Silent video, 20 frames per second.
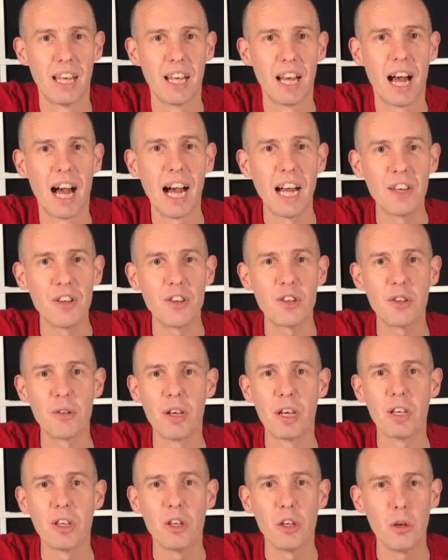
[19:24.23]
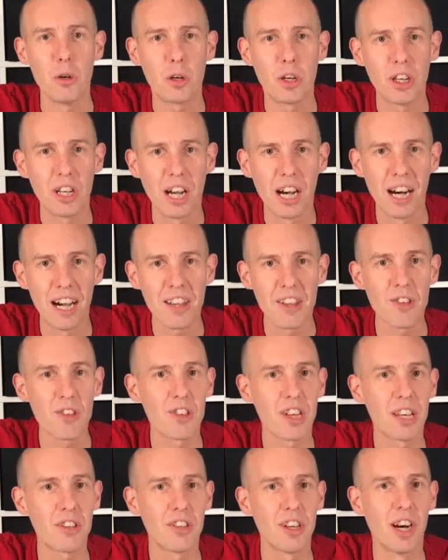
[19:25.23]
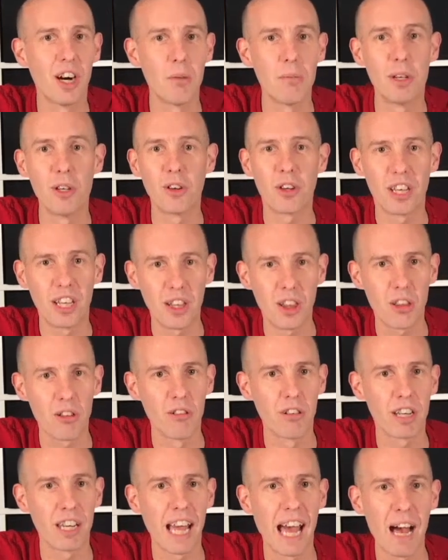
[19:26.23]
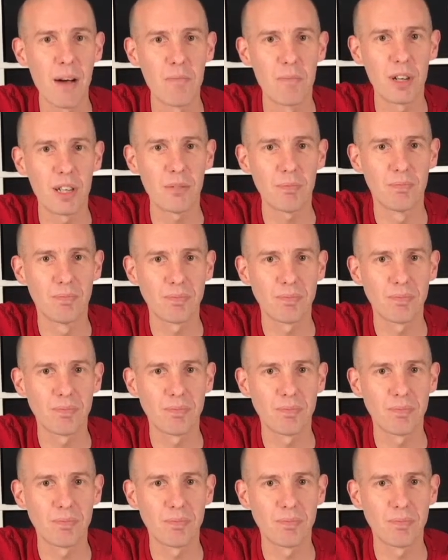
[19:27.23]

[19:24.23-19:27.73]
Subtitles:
And you can either set it up looking through a camera,